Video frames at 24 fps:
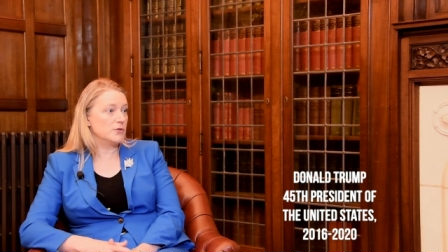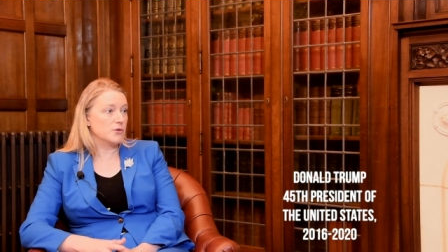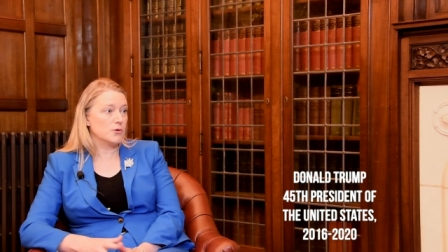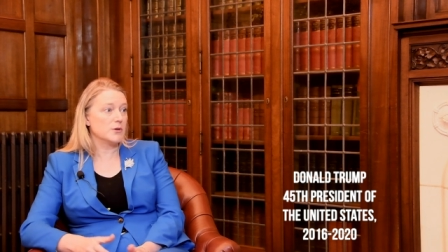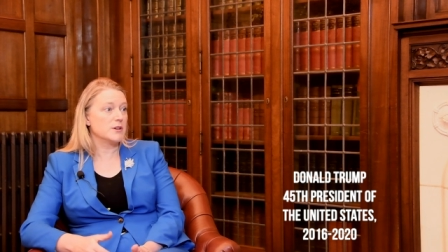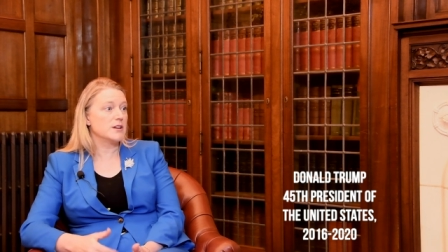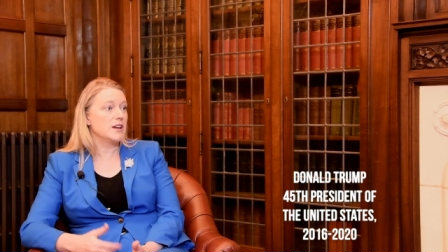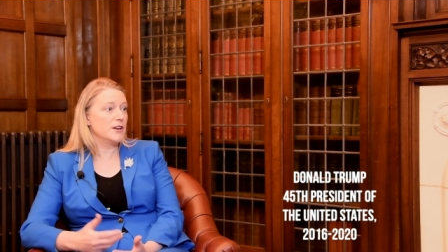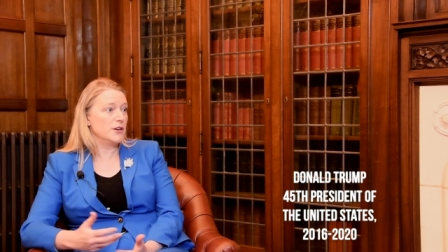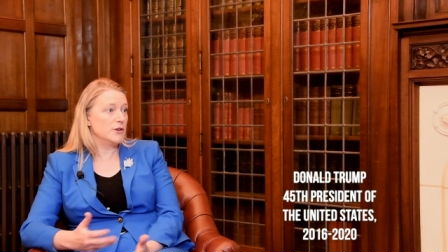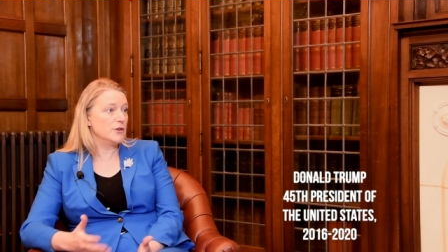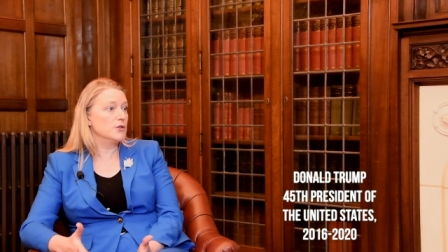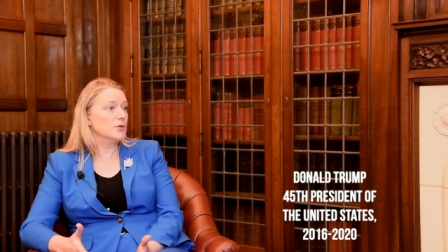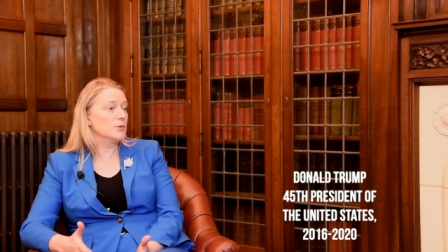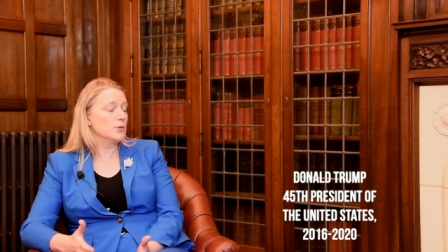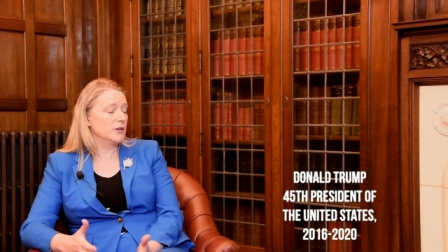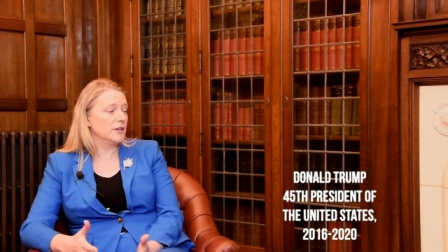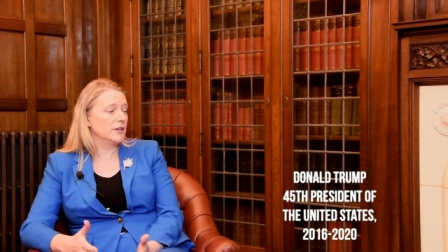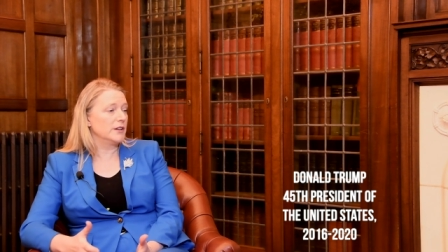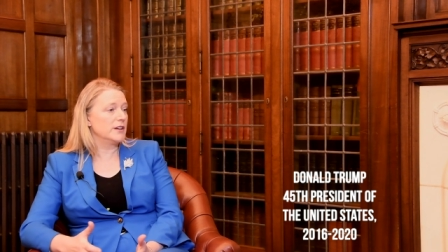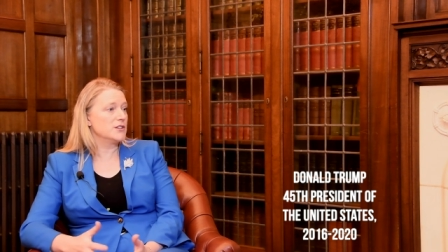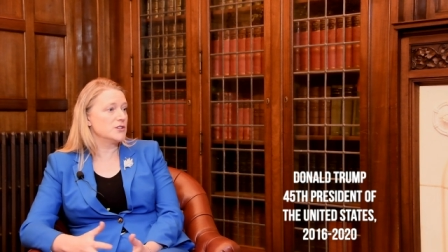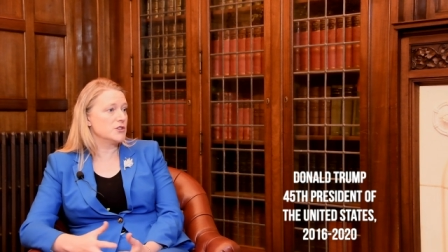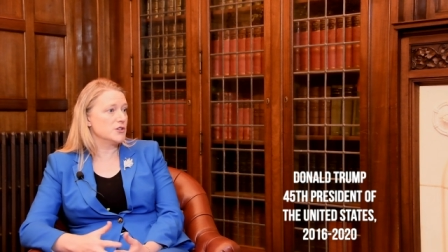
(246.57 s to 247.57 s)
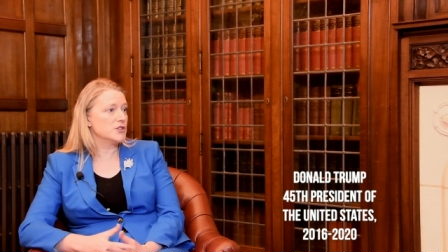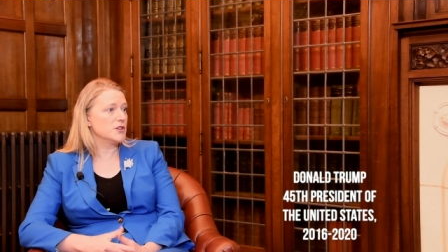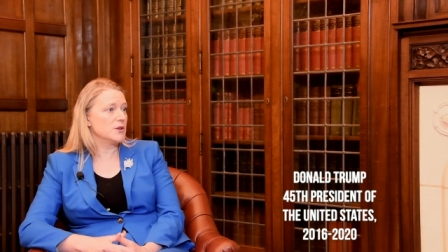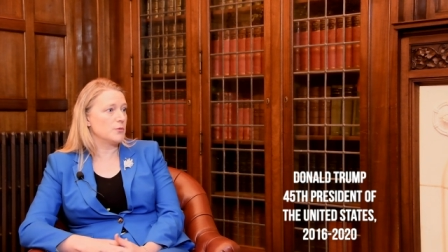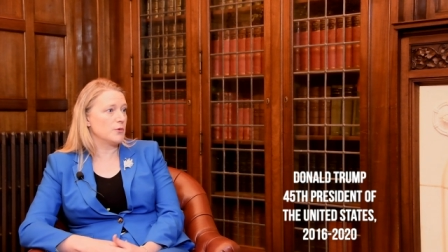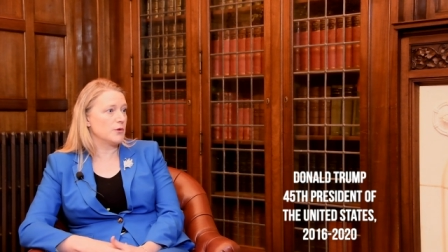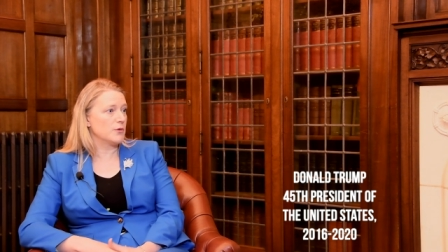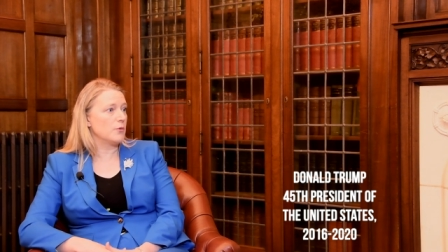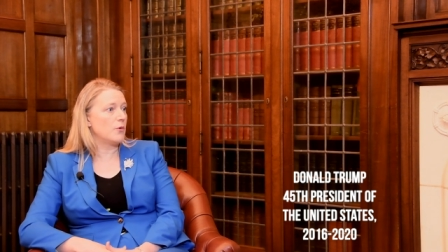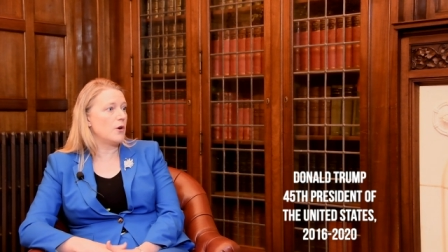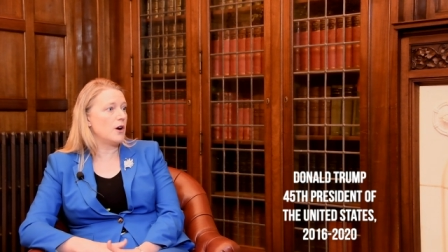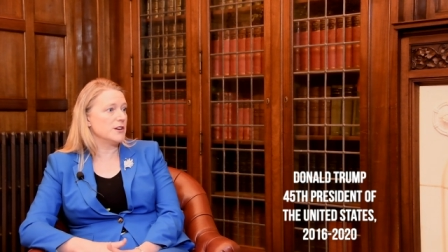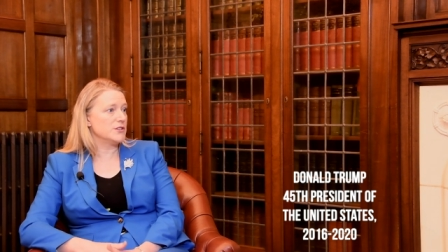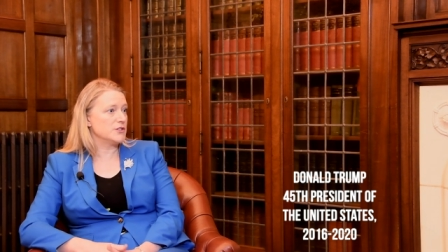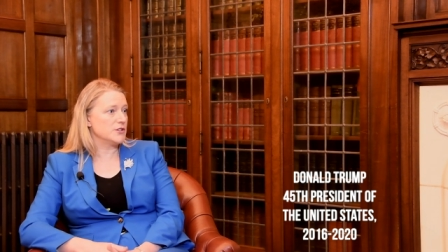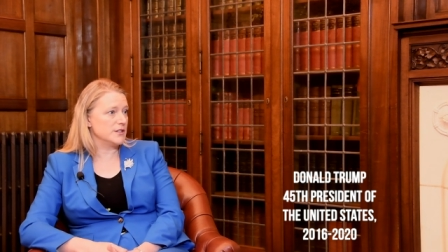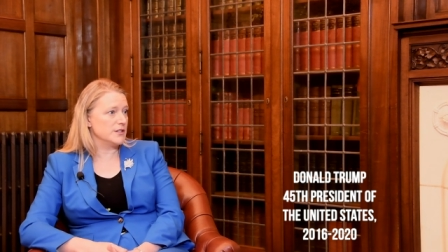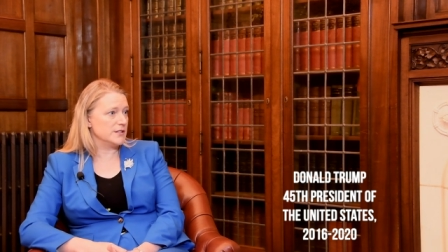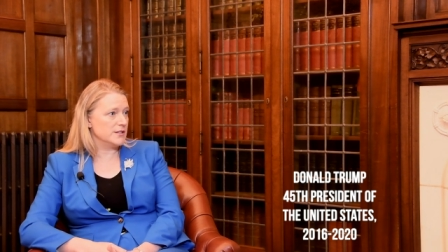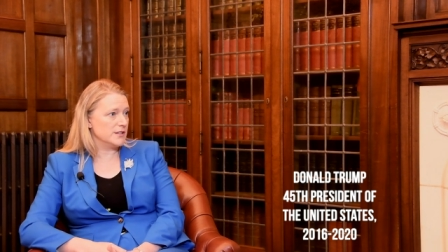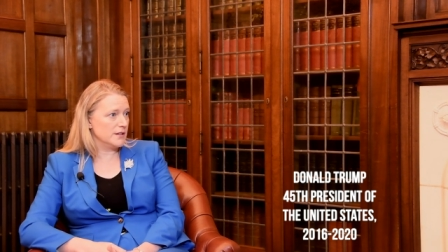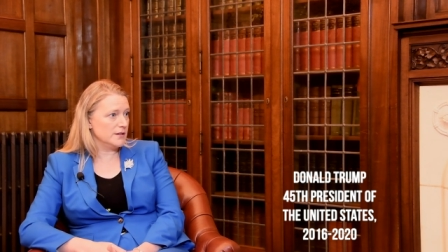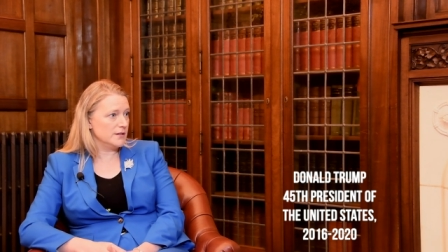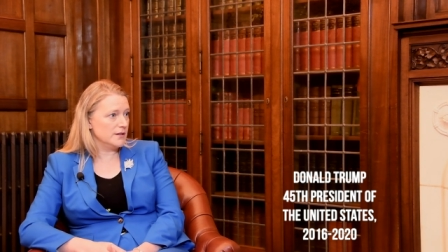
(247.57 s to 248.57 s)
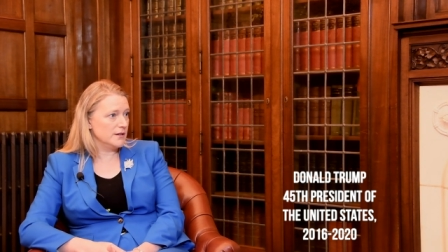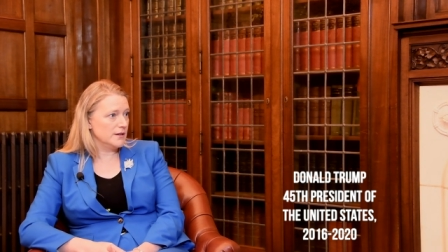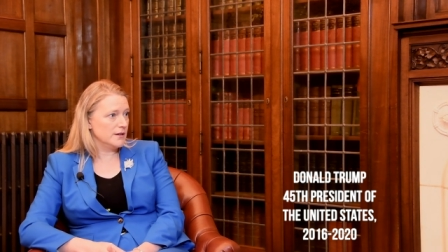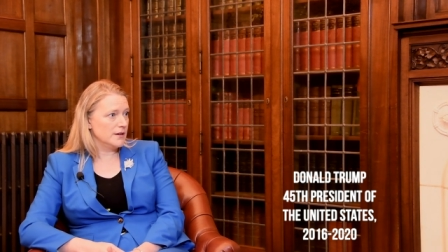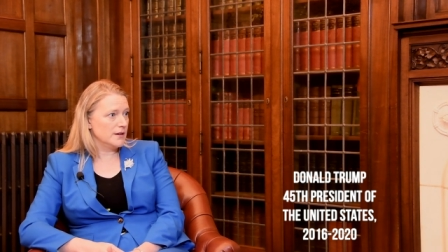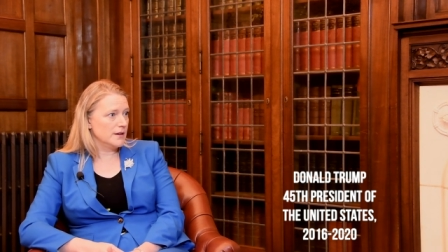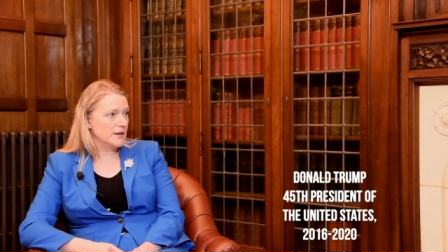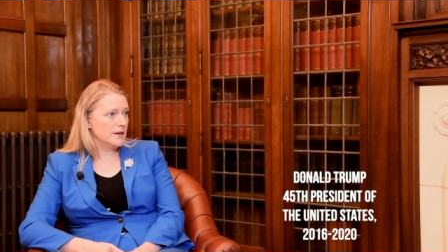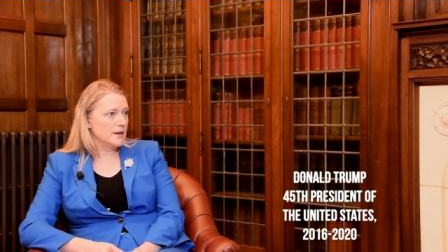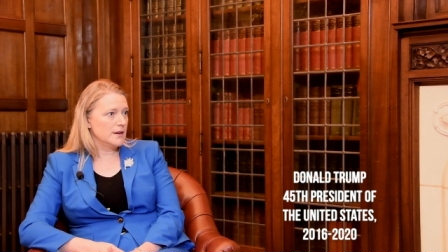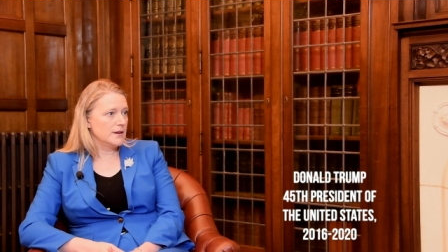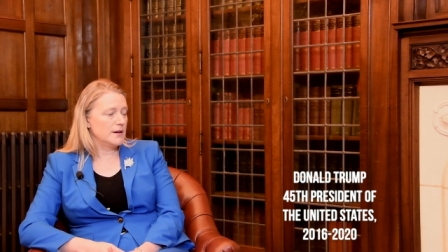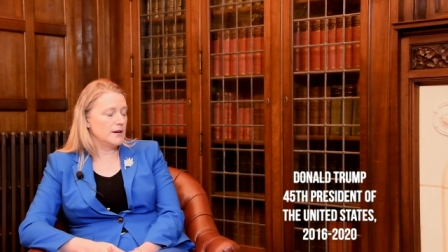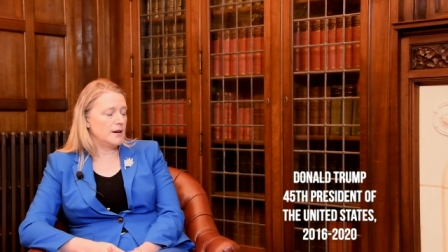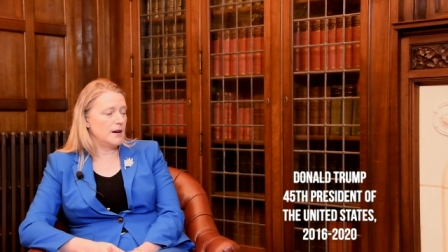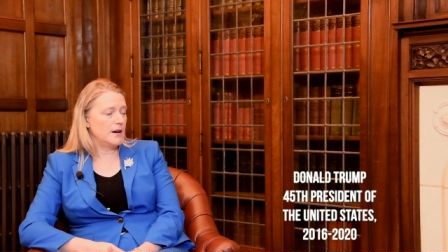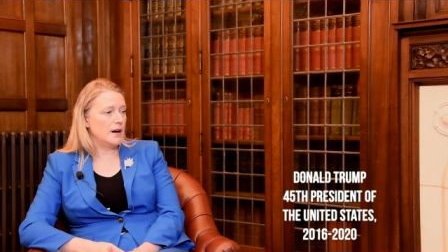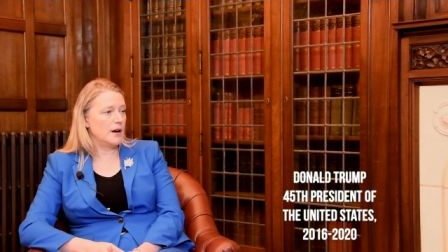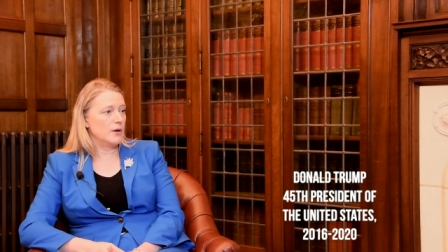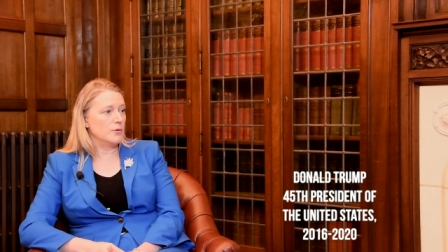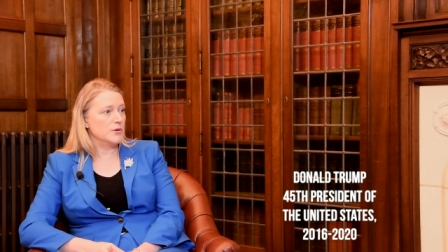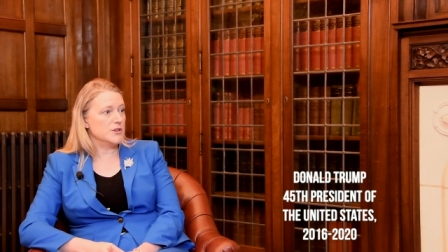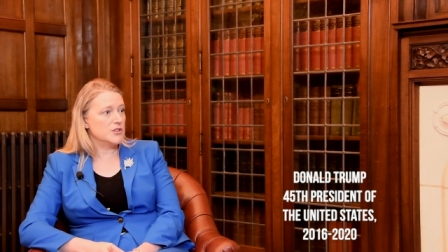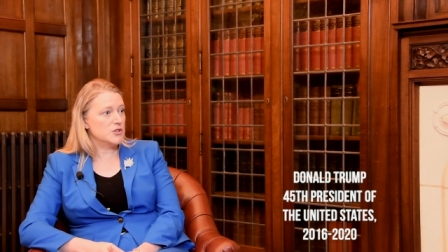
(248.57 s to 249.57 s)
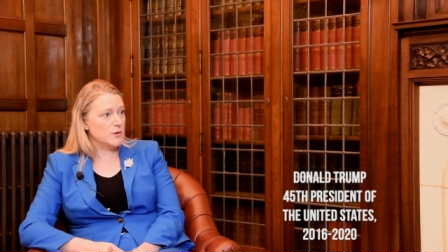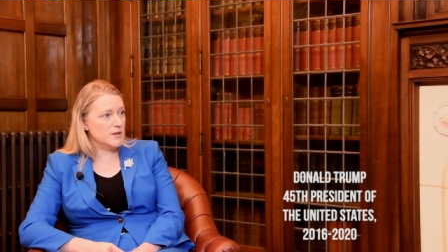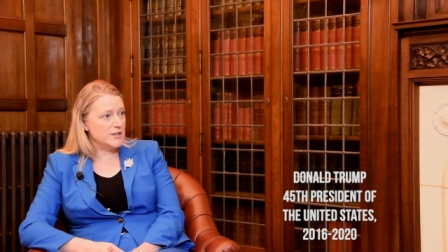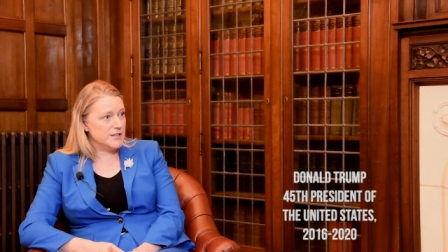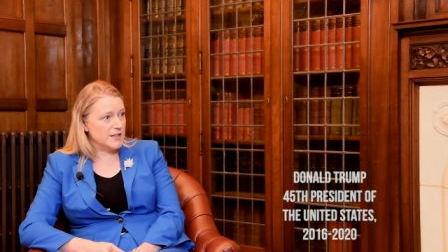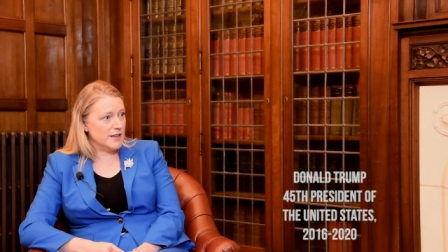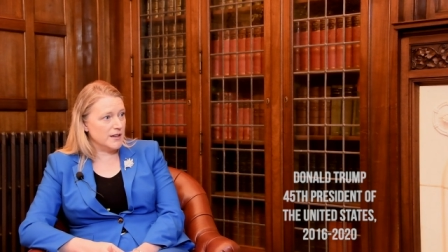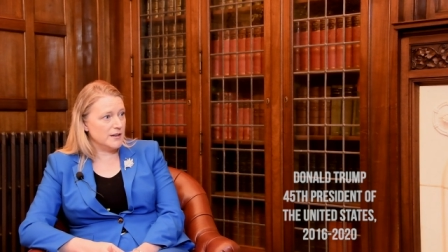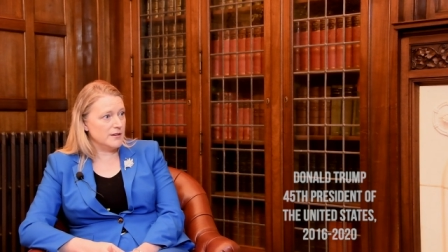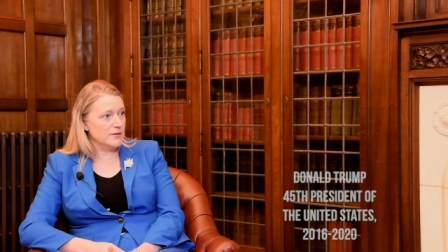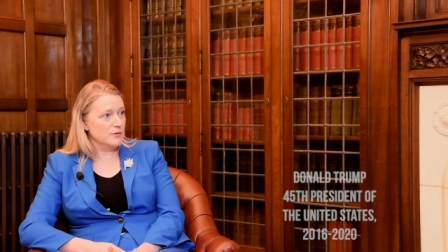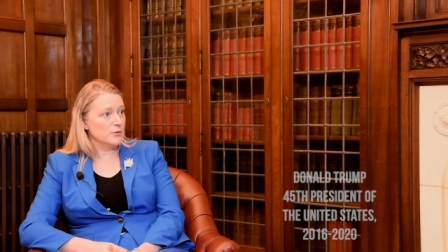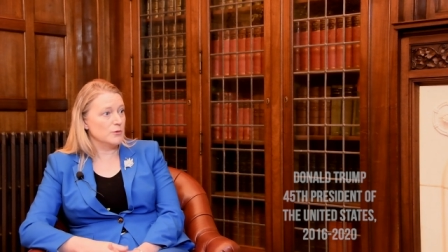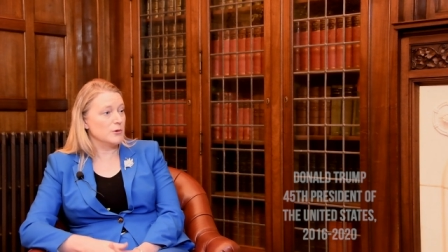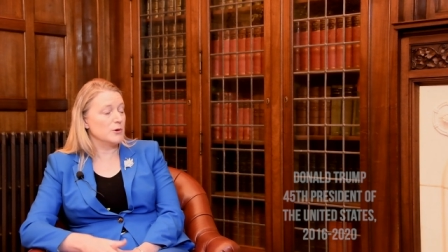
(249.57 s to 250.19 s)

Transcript: create a new relationship with Washington, uh, which we did.